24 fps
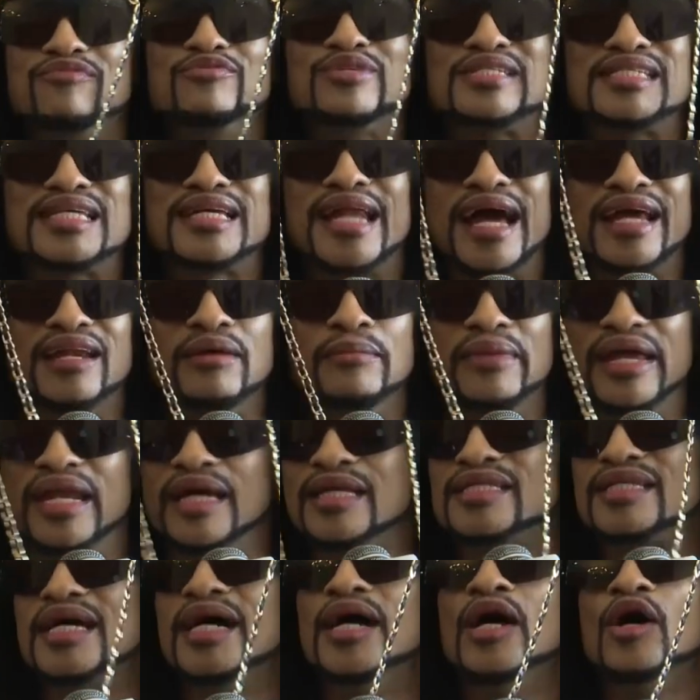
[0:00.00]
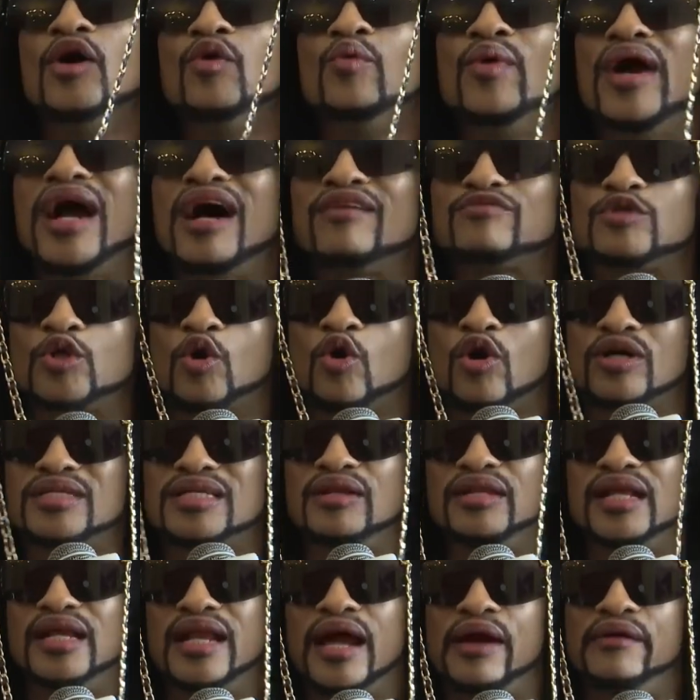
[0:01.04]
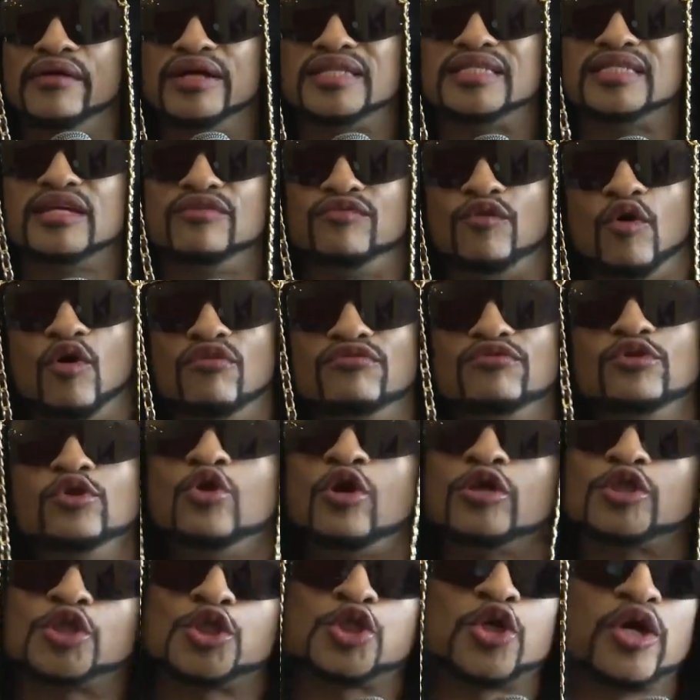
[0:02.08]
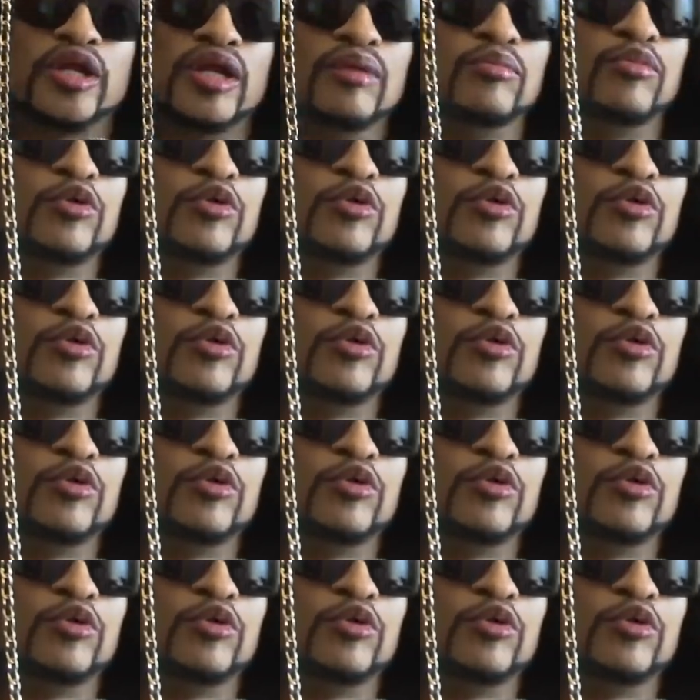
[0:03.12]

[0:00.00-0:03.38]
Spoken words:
haven't seen her in a minute. We have to cut out the narrative of not showing